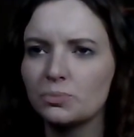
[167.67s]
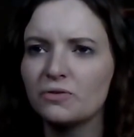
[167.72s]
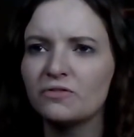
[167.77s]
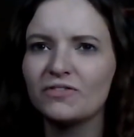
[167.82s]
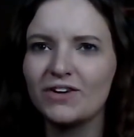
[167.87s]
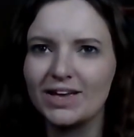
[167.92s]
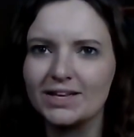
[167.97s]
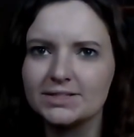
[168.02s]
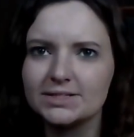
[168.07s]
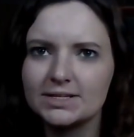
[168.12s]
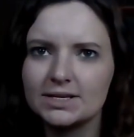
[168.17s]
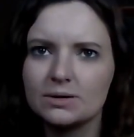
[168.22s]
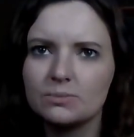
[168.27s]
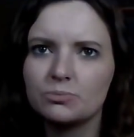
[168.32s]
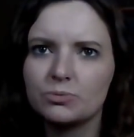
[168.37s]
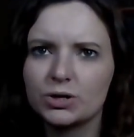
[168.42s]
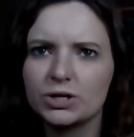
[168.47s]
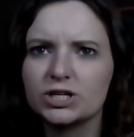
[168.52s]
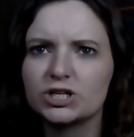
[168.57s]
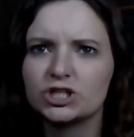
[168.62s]
fancy
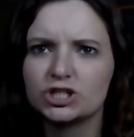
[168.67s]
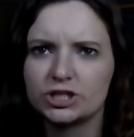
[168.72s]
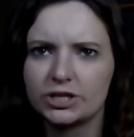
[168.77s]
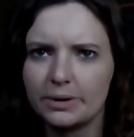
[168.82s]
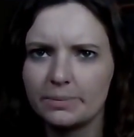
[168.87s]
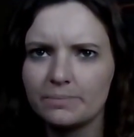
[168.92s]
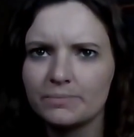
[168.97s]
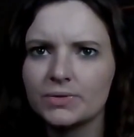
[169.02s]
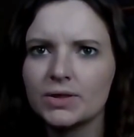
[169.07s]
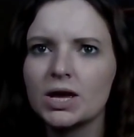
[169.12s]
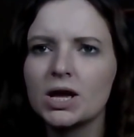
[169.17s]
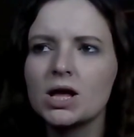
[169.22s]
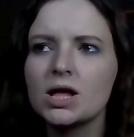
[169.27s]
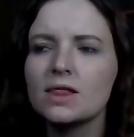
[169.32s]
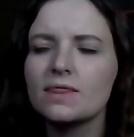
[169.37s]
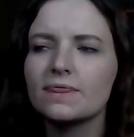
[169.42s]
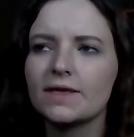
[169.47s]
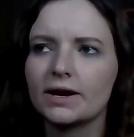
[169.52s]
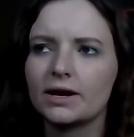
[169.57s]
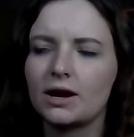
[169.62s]
British ship
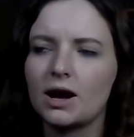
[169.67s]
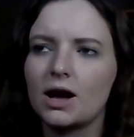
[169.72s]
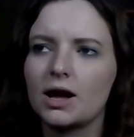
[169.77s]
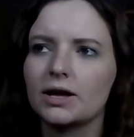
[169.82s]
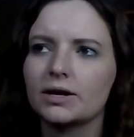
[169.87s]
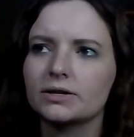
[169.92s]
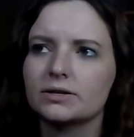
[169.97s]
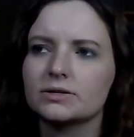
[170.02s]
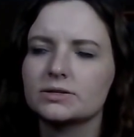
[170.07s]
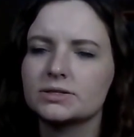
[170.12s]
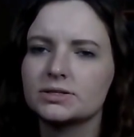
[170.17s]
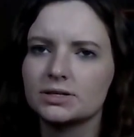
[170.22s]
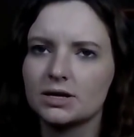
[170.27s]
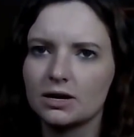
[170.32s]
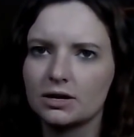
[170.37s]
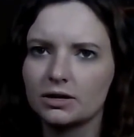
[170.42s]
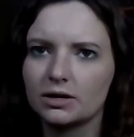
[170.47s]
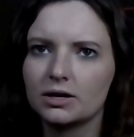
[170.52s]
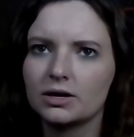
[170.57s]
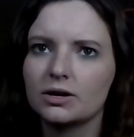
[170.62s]
that got
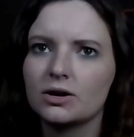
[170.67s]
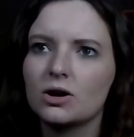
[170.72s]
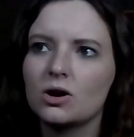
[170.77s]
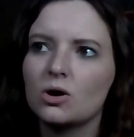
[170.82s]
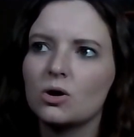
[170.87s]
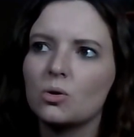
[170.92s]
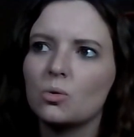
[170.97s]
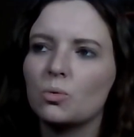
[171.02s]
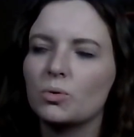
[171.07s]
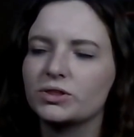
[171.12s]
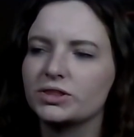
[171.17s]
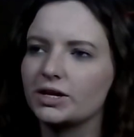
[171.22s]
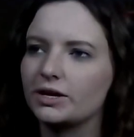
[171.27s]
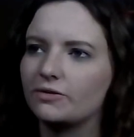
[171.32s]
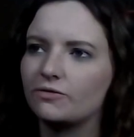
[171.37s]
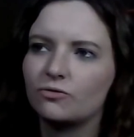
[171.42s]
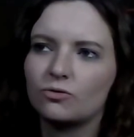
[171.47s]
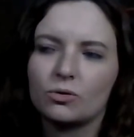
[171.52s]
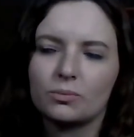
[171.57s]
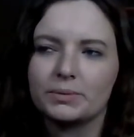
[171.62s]
sunk with like
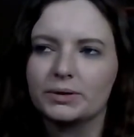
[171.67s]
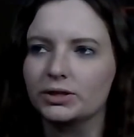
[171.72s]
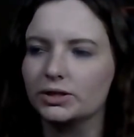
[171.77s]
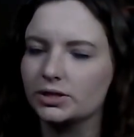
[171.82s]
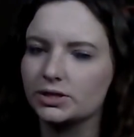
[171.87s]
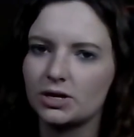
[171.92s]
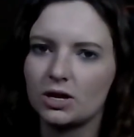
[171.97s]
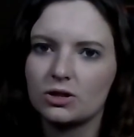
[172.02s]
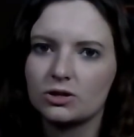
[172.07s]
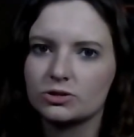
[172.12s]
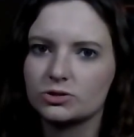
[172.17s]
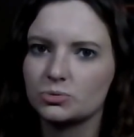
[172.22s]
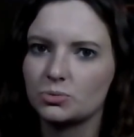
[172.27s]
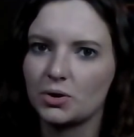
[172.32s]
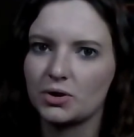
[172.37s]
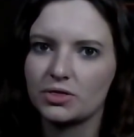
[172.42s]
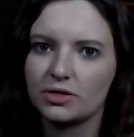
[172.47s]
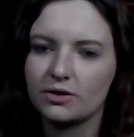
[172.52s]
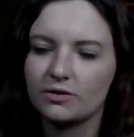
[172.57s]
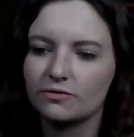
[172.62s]
$4 million
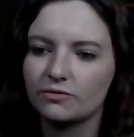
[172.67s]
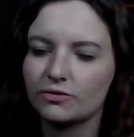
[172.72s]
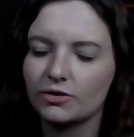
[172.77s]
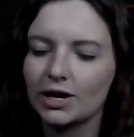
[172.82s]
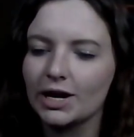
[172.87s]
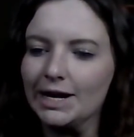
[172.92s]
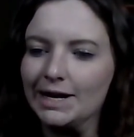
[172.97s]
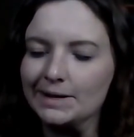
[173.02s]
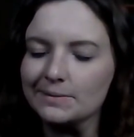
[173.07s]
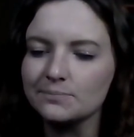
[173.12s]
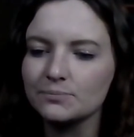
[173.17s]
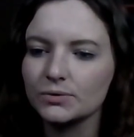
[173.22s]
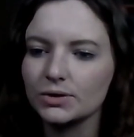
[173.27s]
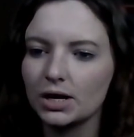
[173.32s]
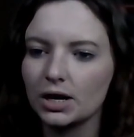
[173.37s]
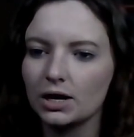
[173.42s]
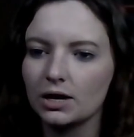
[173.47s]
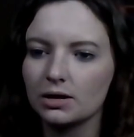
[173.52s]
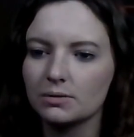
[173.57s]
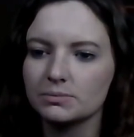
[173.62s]
worth of
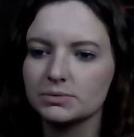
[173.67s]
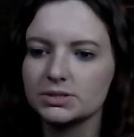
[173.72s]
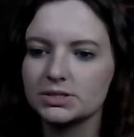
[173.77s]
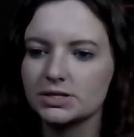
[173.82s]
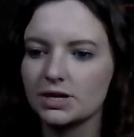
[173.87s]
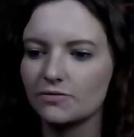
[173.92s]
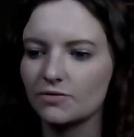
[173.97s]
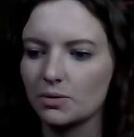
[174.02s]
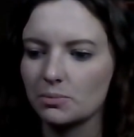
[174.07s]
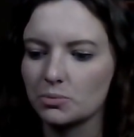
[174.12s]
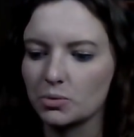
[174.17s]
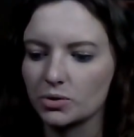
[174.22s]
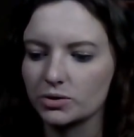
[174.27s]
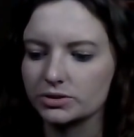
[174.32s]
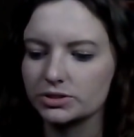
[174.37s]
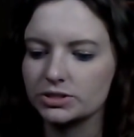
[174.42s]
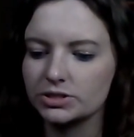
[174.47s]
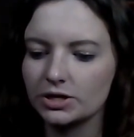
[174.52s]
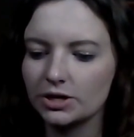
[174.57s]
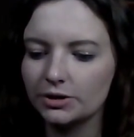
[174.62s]
stuff on board.
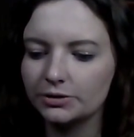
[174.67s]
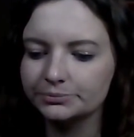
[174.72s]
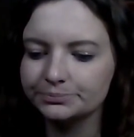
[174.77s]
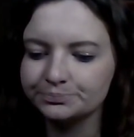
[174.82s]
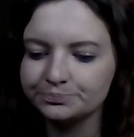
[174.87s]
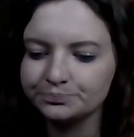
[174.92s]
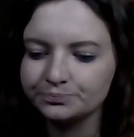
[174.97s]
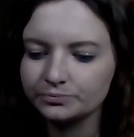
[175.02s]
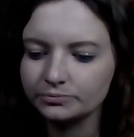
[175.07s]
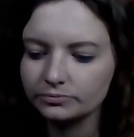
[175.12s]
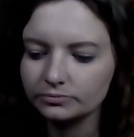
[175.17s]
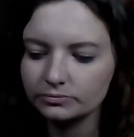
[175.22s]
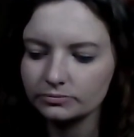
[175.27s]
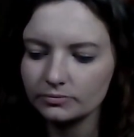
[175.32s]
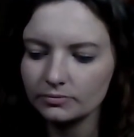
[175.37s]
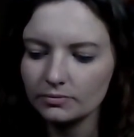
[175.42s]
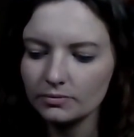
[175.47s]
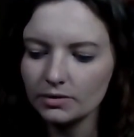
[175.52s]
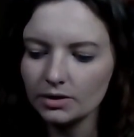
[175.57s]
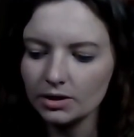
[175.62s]
So
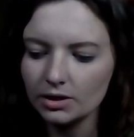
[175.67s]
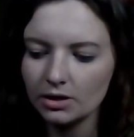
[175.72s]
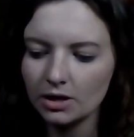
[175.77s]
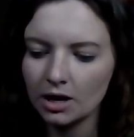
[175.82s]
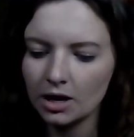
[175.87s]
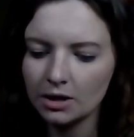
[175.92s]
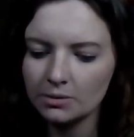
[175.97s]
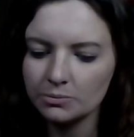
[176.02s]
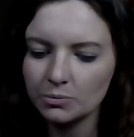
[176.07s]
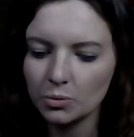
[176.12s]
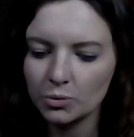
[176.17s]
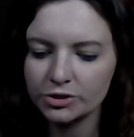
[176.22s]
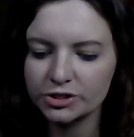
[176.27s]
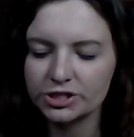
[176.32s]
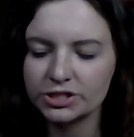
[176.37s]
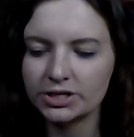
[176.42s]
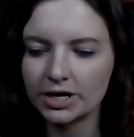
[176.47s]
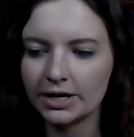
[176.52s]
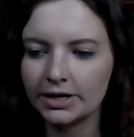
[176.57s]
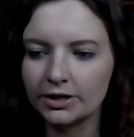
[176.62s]
we're
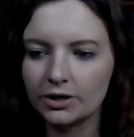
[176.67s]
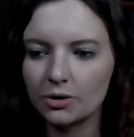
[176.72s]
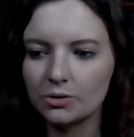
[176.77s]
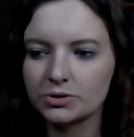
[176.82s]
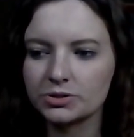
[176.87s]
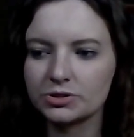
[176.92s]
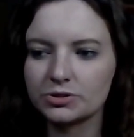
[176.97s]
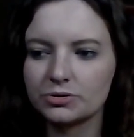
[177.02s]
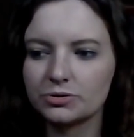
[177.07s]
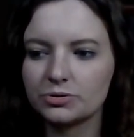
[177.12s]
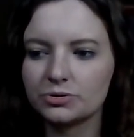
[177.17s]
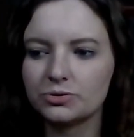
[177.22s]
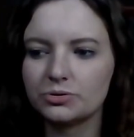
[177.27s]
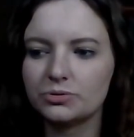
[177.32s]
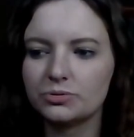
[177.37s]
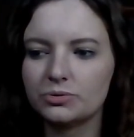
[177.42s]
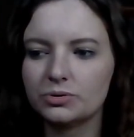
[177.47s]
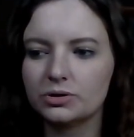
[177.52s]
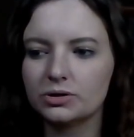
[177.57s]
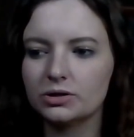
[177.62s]
just kind of going
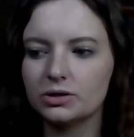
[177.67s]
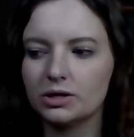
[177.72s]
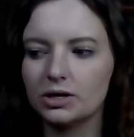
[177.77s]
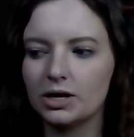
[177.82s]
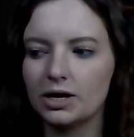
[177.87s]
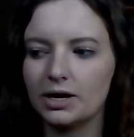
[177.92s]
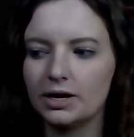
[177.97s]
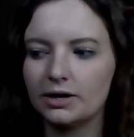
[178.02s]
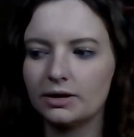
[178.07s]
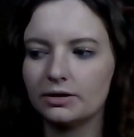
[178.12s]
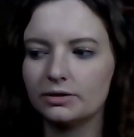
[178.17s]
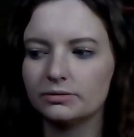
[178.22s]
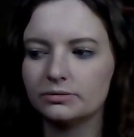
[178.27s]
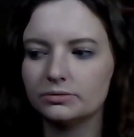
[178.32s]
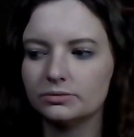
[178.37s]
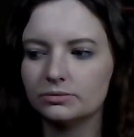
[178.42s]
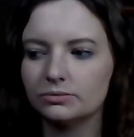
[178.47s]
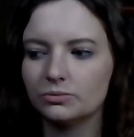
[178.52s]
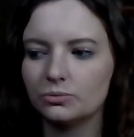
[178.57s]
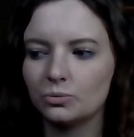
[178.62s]
through,
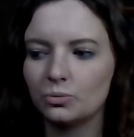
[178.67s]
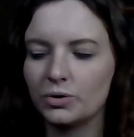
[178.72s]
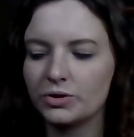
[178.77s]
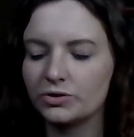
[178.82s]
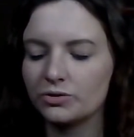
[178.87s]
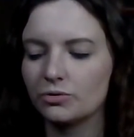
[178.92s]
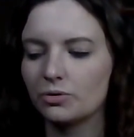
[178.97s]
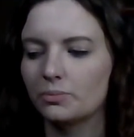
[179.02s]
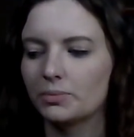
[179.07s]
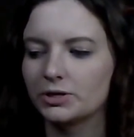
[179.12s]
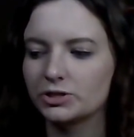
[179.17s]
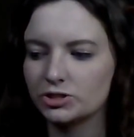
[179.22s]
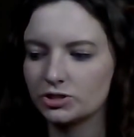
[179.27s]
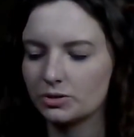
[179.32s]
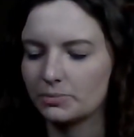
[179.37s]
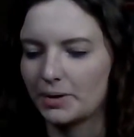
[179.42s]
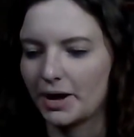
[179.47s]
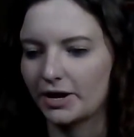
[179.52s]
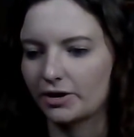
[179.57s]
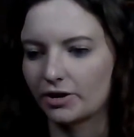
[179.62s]
went through a bunch of the
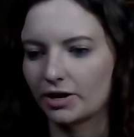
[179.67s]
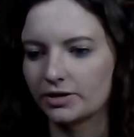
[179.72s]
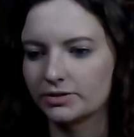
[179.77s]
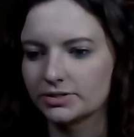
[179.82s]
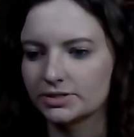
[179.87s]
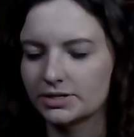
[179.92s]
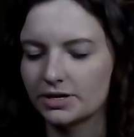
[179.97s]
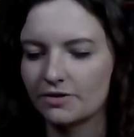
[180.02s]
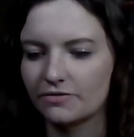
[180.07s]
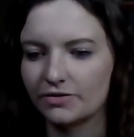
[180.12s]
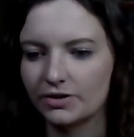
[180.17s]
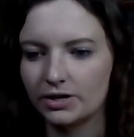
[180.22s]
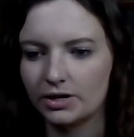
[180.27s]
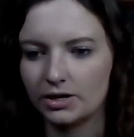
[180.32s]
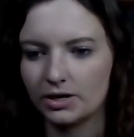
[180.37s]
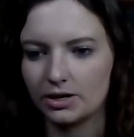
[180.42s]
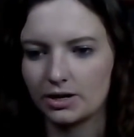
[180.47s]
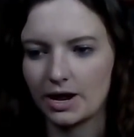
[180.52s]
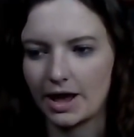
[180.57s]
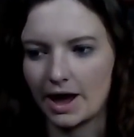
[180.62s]
background stuff
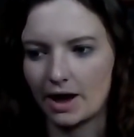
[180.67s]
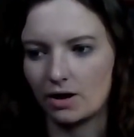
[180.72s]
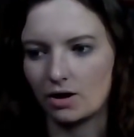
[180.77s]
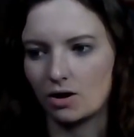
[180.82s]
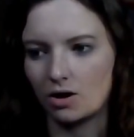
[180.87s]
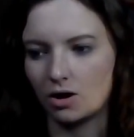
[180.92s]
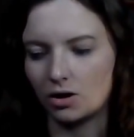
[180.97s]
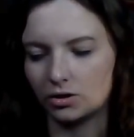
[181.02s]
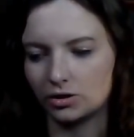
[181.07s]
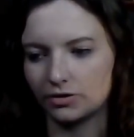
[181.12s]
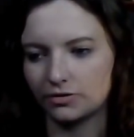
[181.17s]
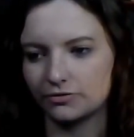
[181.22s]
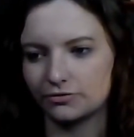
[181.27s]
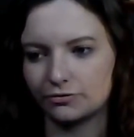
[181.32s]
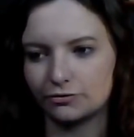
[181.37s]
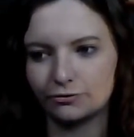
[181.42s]
and out all of